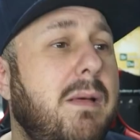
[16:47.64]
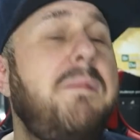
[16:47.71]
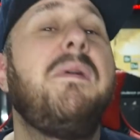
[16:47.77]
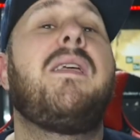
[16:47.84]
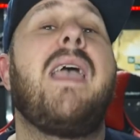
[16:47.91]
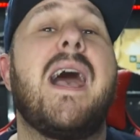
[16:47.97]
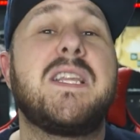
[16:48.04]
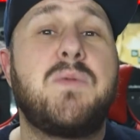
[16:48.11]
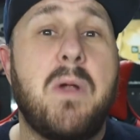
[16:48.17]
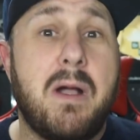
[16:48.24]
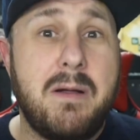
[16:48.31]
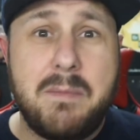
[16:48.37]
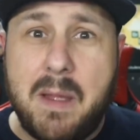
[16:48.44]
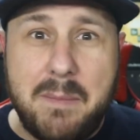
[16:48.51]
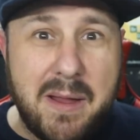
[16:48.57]
Maybe you cast one
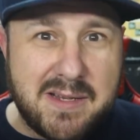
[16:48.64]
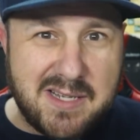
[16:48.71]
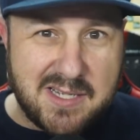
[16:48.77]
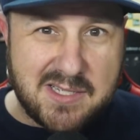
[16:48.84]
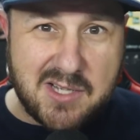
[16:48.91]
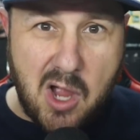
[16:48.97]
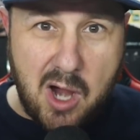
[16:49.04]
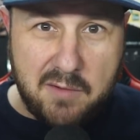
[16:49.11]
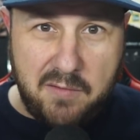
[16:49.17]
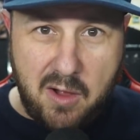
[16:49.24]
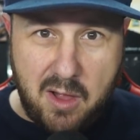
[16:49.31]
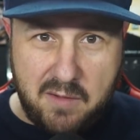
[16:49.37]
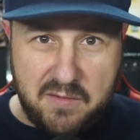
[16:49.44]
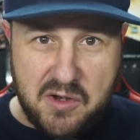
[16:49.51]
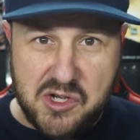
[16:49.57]
on him that makes his sock
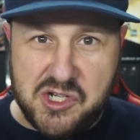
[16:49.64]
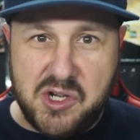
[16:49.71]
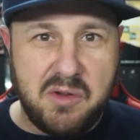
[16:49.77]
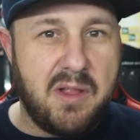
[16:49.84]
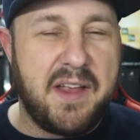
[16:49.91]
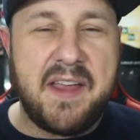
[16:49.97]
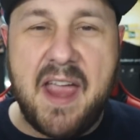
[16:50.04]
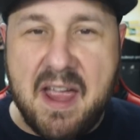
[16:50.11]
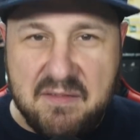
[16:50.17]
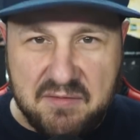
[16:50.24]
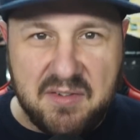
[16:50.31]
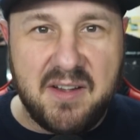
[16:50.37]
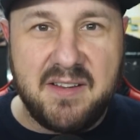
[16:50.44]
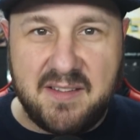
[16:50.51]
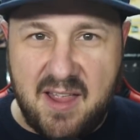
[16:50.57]
fall off in his shoe like
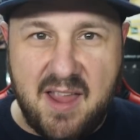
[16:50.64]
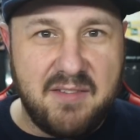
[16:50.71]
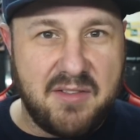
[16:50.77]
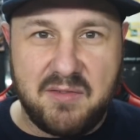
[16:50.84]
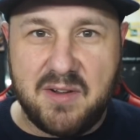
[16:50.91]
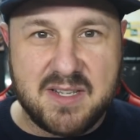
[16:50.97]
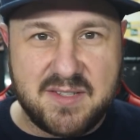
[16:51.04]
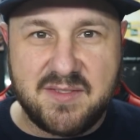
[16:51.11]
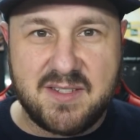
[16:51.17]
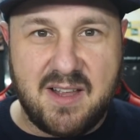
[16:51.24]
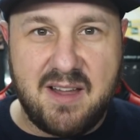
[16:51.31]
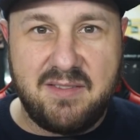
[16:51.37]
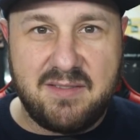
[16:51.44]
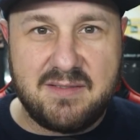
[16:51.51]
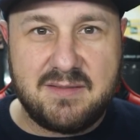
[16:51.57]
every day for the rest of his
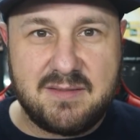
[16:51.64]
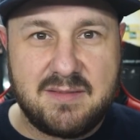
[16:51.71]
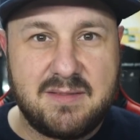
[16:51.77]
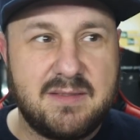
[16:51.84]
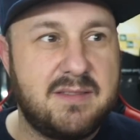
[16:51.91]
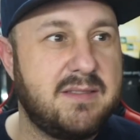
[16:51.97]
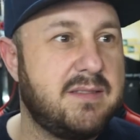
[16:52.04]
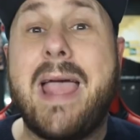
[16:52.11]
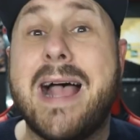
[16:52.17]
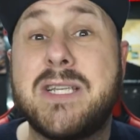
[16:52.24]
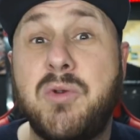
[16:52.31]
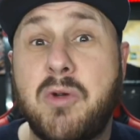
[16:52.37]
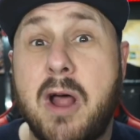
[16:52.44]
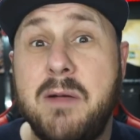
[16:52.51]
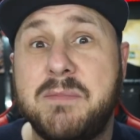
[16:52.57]
life.
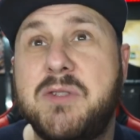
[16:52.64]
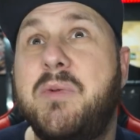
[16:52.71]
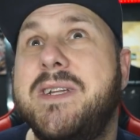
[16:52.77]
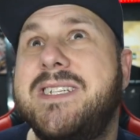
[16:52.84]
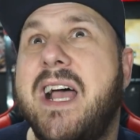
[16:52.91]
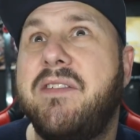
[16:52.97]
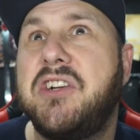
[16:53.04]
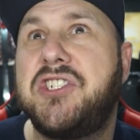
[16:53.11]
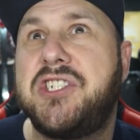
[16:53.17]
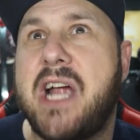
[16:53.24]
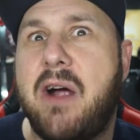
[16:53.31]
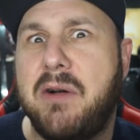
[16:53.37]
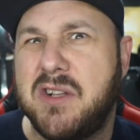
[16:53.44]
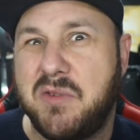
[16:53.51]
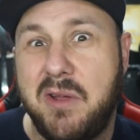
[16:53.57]
Cast one on him so when he's having a
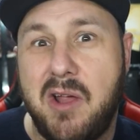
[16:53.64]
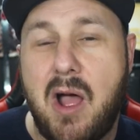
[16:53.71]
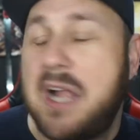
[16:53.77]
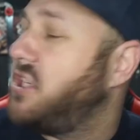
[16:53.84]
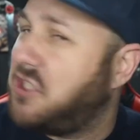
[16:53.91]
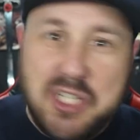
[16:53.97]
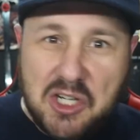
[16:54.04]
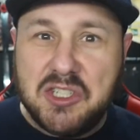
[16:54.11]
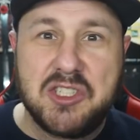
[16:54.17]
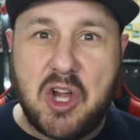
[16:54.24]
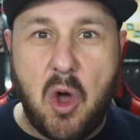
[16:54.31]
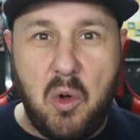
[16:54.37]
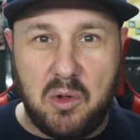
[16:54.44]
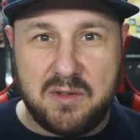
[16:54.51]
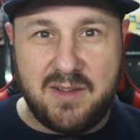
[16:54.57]
shower and it's really hot, it just turns
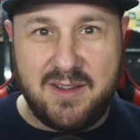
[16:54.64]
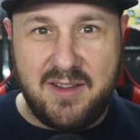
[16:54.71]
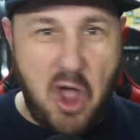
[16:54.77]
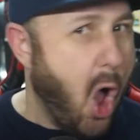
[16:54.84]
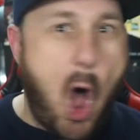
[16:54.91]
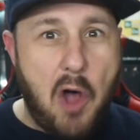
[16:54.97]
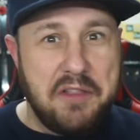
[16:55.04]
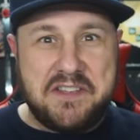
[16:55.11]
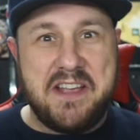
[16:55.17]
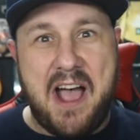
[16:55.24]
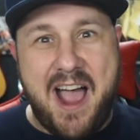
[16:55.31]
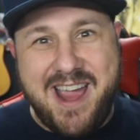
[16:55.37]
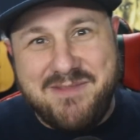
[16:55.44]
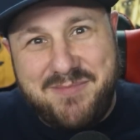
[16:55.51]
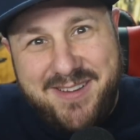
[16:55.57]
cold all the
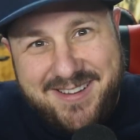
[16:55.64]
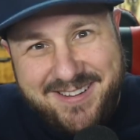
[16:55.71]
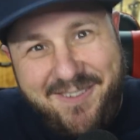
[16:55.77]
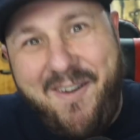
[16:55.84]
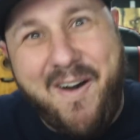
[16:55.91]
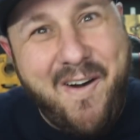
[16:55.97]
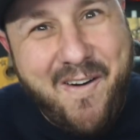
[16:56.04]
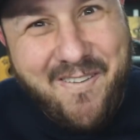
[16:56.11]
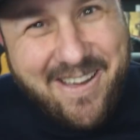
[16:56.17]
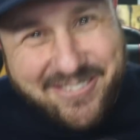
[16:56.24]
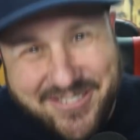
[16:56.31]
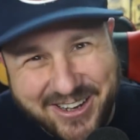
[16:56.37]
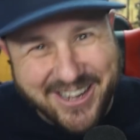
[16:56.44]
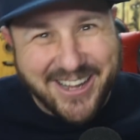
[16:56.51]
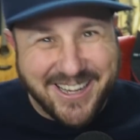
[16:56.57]
time. Oh, that
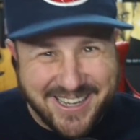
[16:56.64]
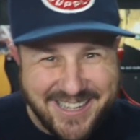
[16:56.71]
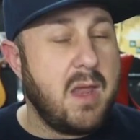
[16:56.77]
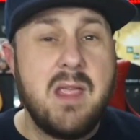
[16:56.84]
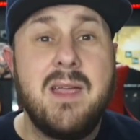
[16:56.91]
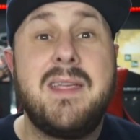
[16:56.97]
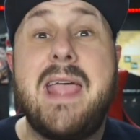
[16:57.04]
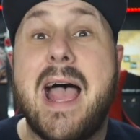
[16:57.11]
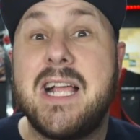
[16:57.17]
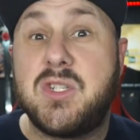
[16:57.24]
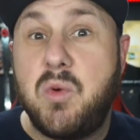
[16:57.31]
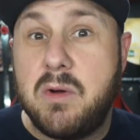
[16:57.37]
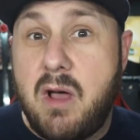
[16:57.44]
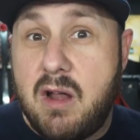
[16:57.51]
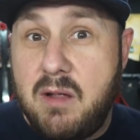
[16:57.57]
would be good.
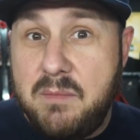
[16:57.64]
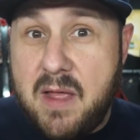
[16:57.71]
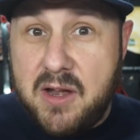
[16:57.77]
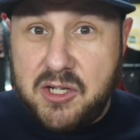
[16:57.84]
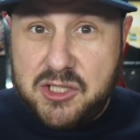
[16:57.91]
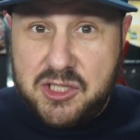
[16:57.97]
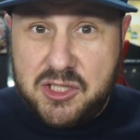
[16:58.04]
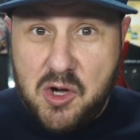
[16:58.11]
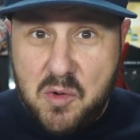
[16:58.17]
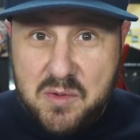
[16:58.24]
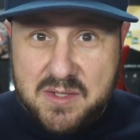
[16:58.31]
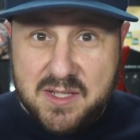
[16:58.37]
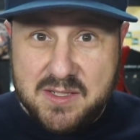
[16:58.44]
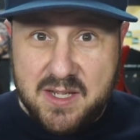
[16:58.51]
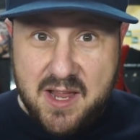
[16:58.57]
Cast one on him that it
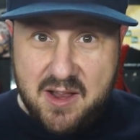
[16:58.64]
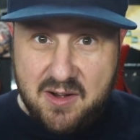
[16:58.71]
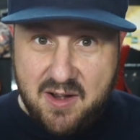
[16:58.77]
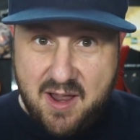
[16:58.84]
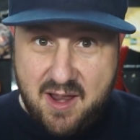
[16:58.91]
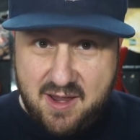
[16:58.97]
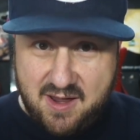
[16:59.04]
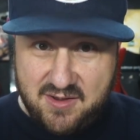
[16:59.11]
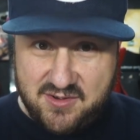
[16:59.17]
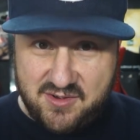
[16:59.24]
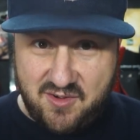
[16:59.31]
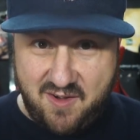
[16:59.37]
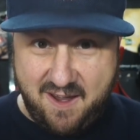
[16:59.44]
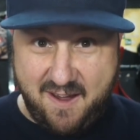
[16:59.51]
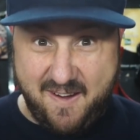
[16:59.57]
shows his internet
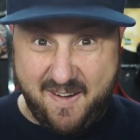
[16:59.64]
history.